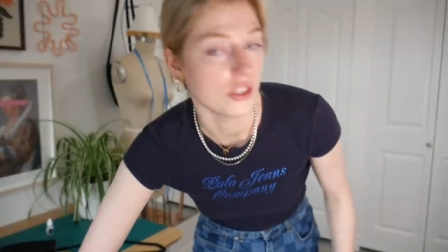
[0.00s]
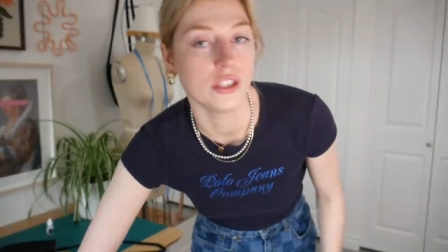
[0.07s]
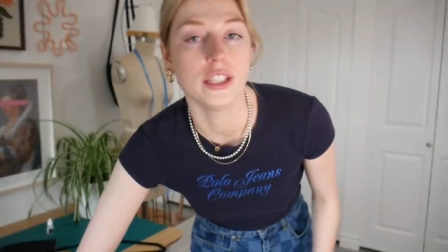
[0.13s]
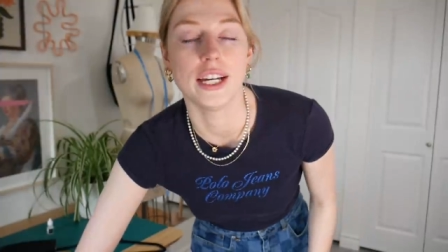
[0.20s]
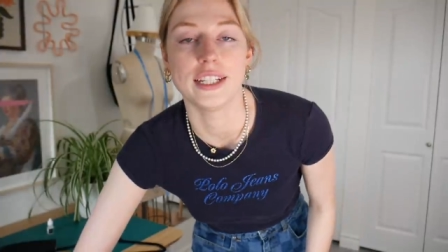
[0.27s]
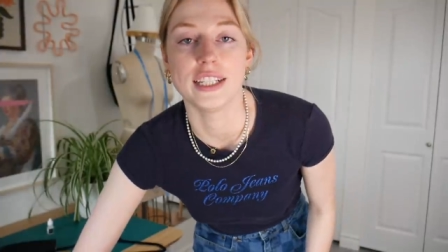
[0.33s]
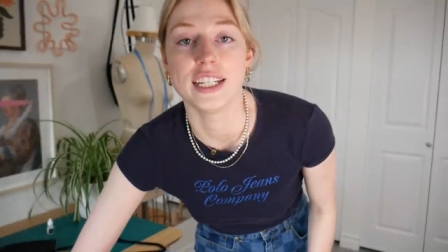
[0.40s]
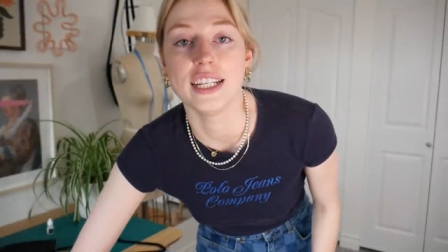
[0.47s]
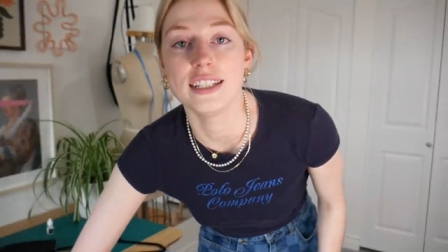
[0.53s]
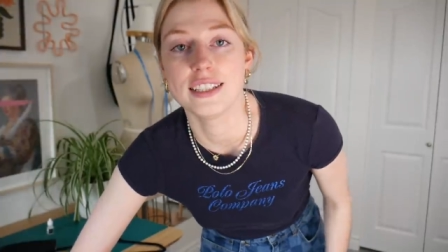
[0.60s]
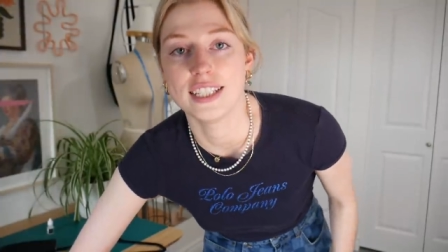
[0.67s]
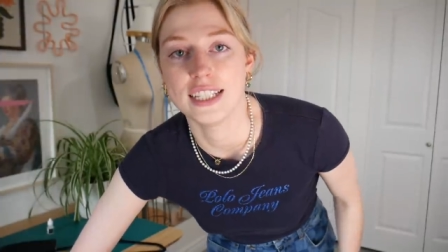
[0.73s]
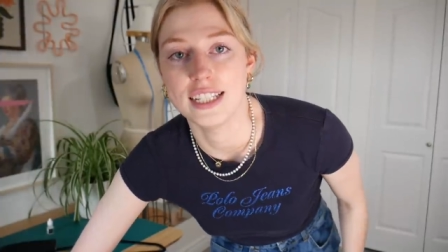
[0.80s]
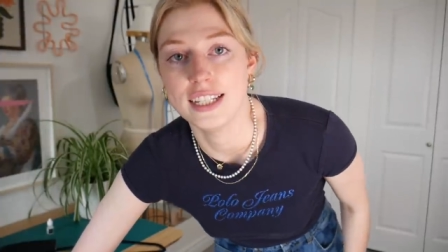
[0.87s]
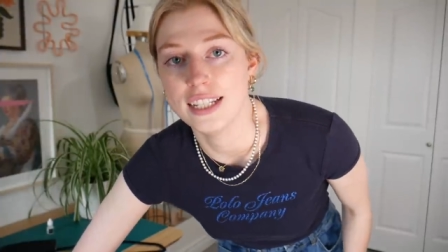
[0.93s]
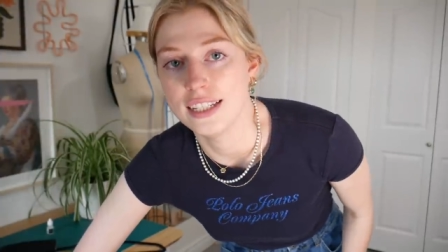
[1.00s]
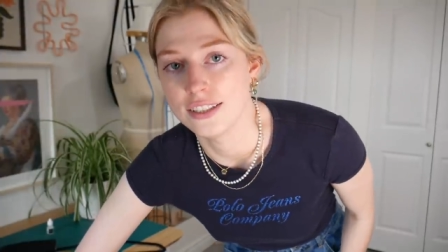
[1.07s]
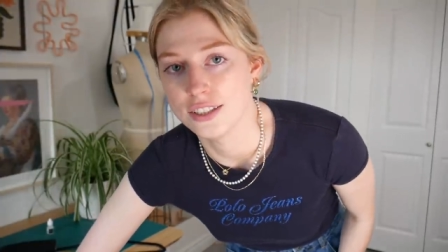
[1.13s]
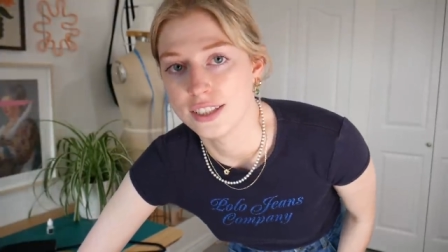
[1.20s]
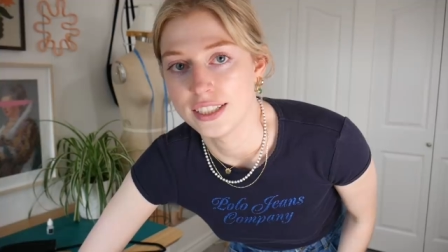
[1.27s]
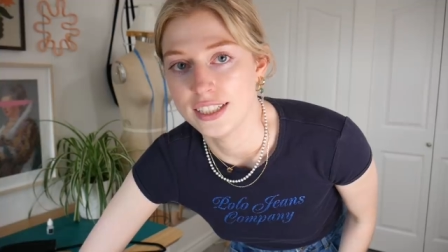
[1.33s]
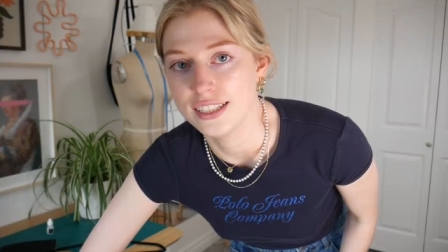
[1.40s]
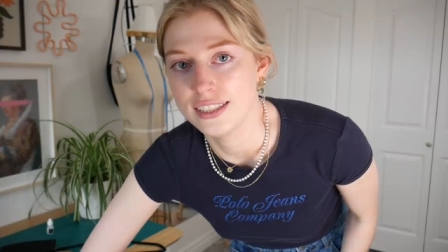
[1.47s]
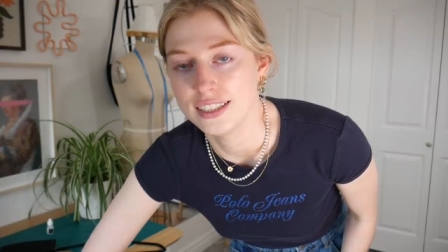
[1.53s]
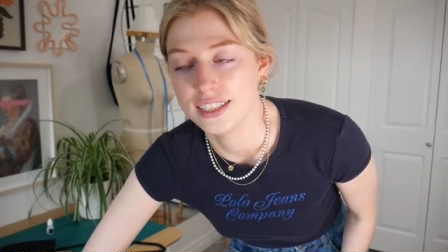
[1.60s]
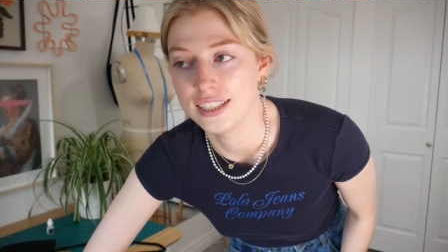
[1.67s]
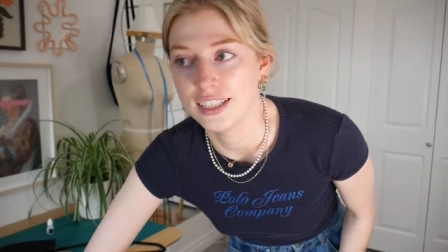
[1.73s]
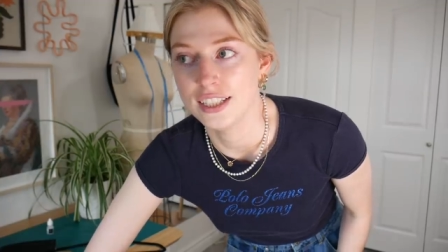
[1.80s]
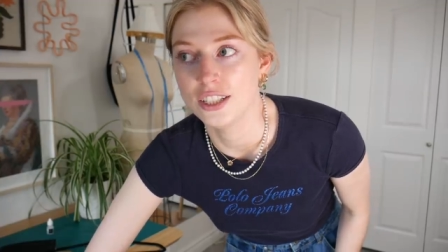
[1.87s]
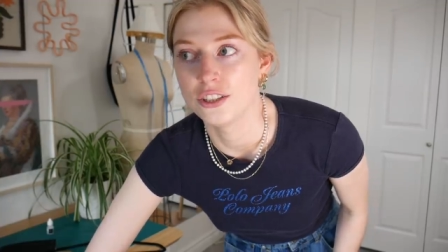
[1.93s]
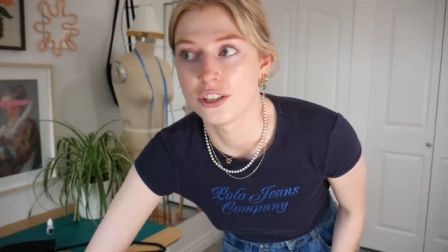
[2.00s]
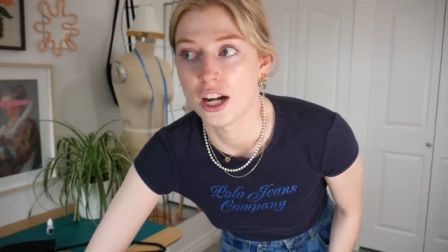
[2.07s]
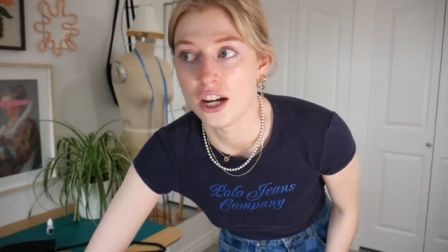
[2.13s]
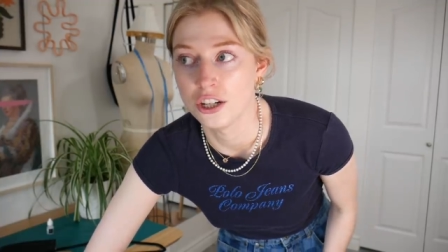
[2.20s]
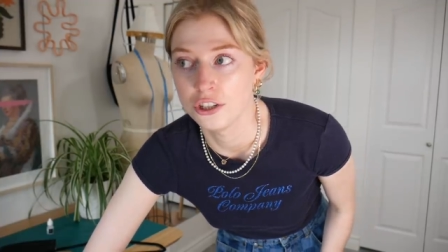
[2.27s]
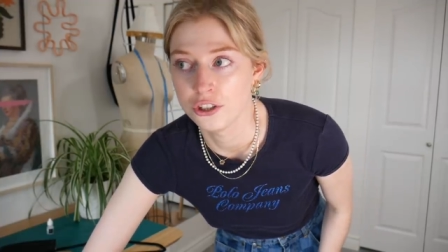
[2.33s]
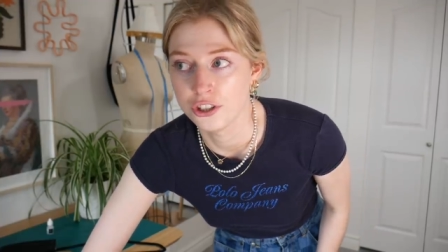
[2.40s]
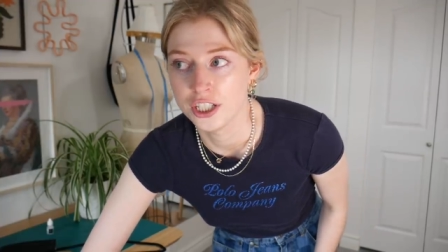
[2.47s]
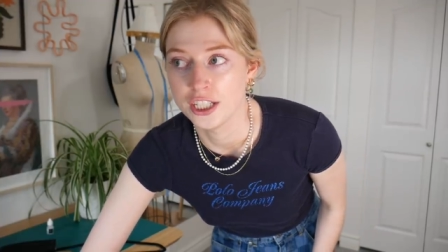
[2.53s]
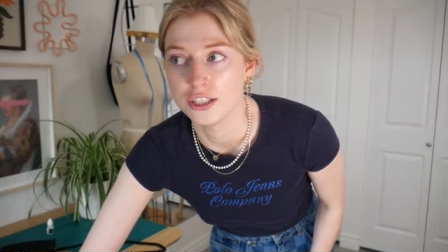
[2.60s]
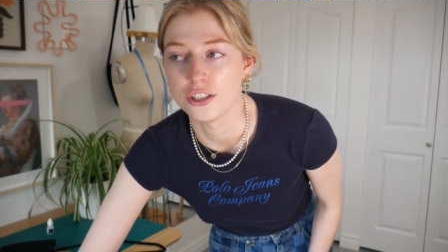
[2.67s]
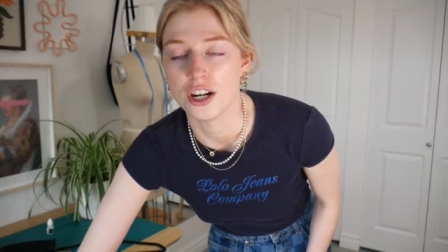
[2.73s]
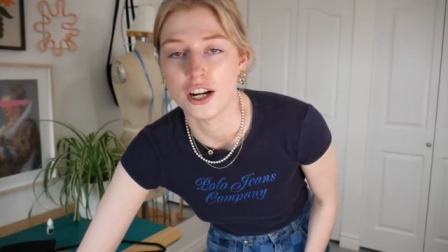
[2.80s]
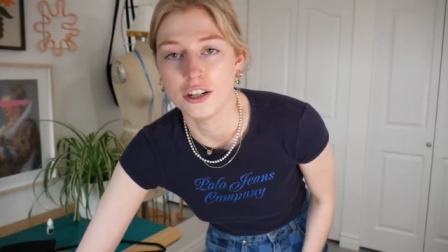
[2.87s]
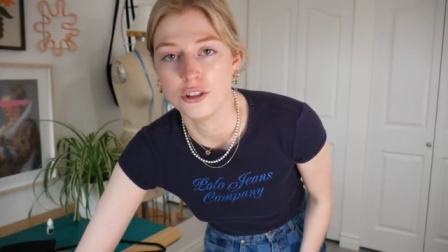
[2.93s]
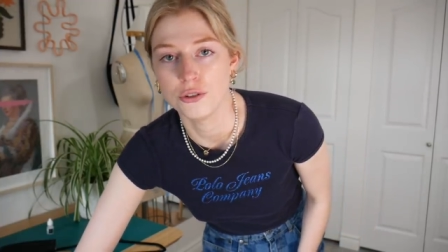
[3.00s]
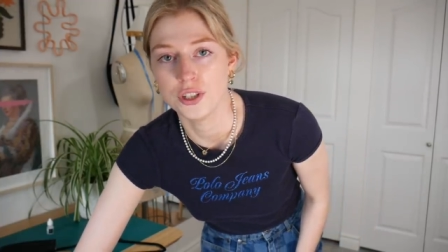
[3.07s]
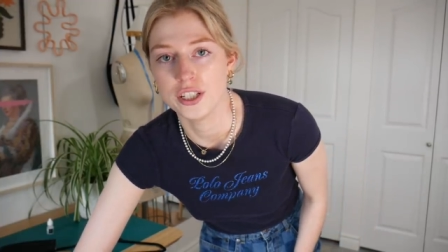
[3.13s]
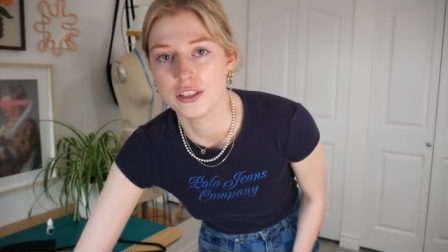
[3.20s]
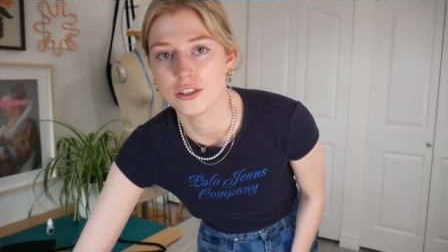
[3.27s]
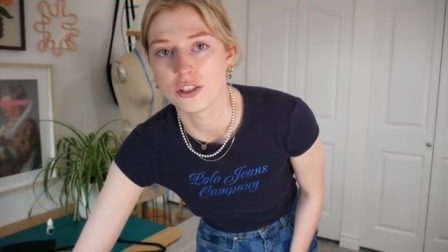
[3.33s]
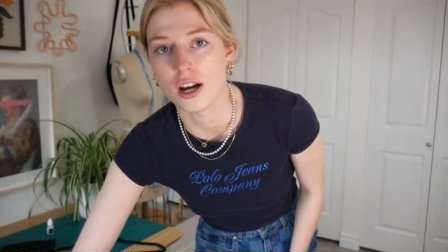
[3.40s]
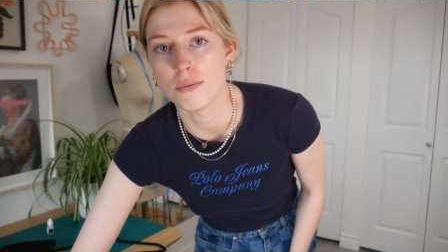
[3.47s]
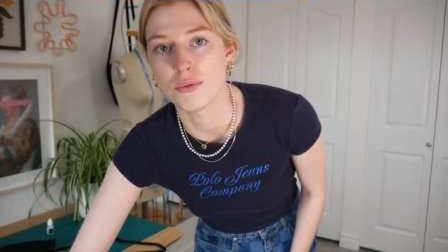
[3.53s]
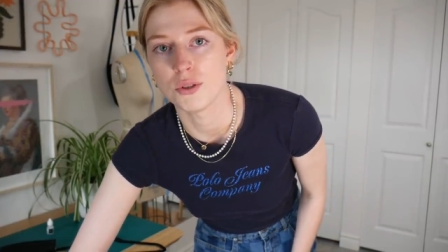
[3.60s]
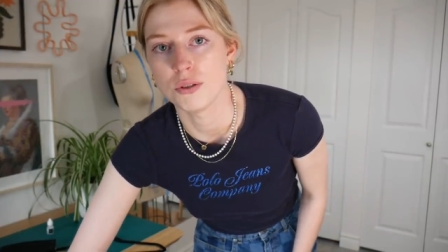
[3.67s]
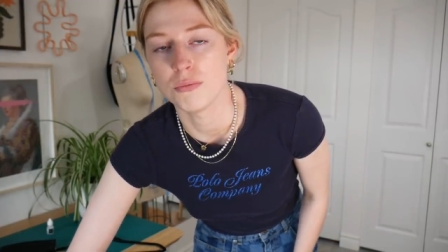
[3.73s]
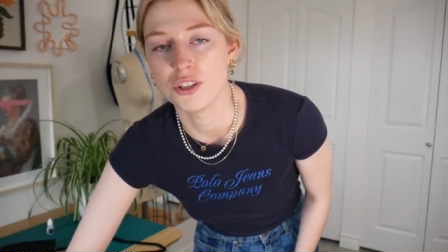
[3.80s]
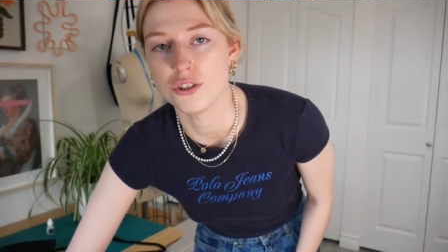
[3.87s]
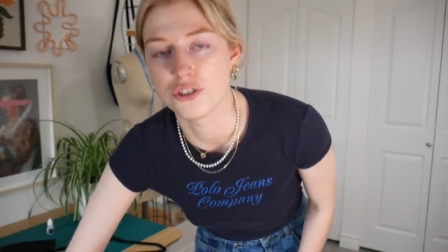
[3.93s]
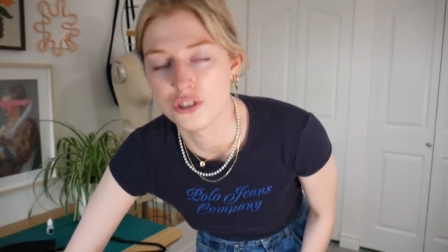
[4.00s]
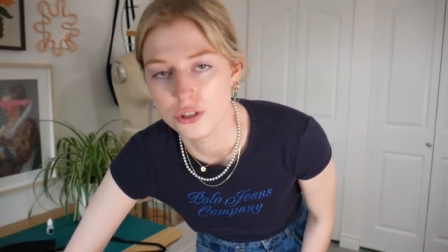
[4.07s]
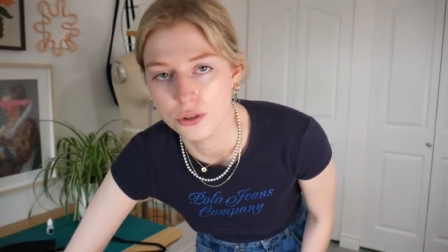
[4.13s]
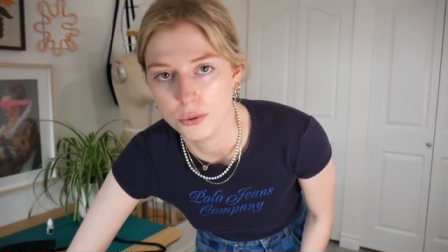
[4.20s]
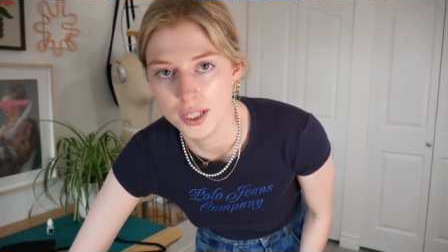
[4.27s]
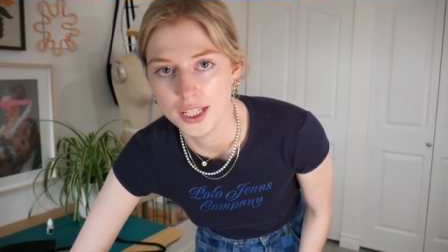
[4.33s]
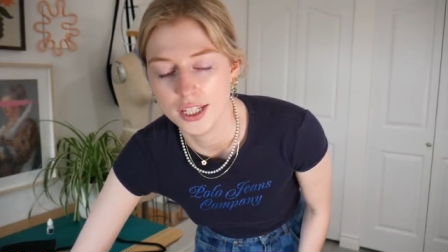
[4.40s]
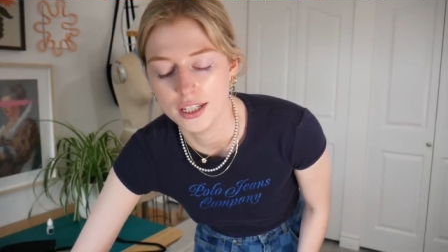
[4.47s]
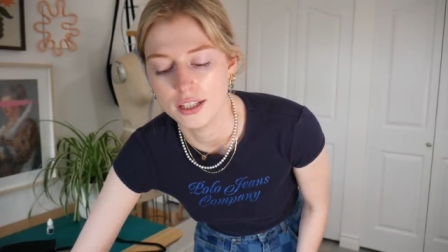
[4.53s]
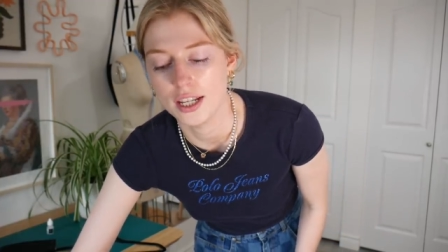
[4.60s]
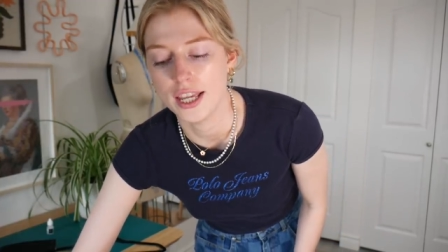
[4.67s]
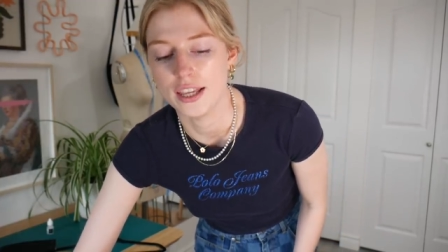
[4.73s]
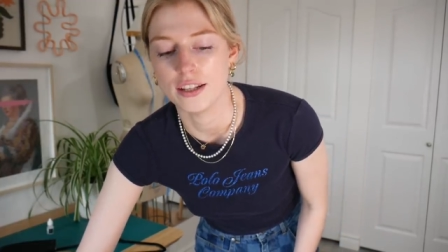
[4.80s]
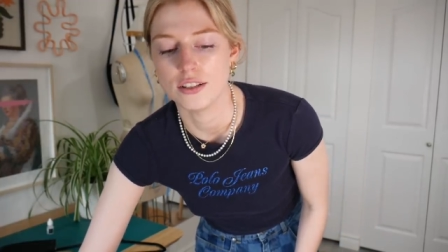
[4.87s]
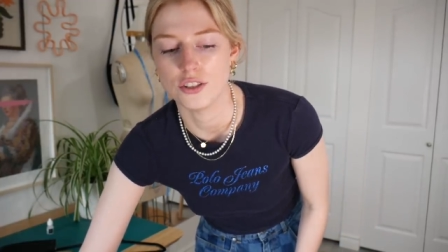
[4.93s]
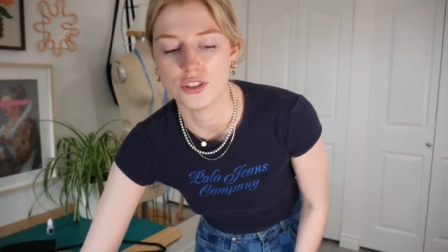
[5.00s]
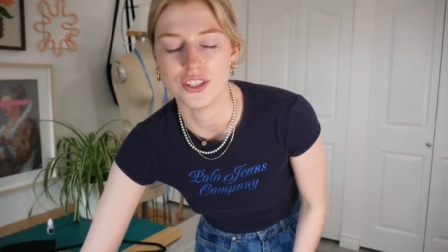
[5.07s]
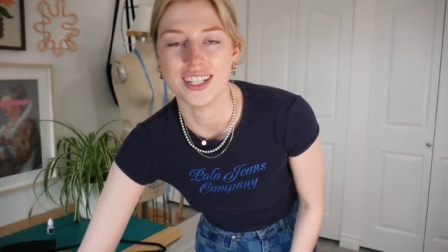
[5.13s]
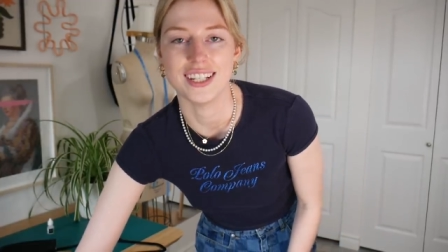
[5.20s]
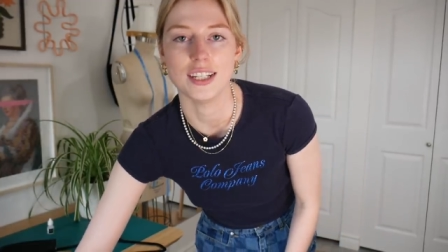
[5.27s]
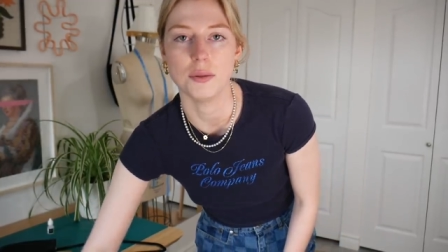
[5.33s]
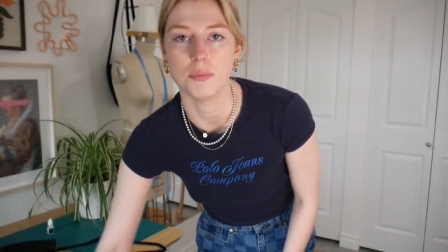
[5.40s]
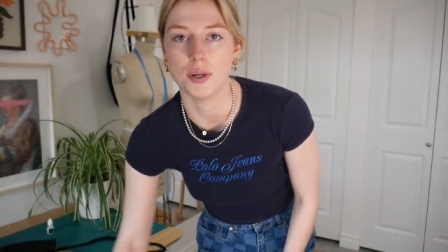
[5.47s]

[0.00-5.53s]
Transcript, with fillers: you need to eat, you need to eat, you're hungry, you're hungry, stop doing what you're doing and just eat.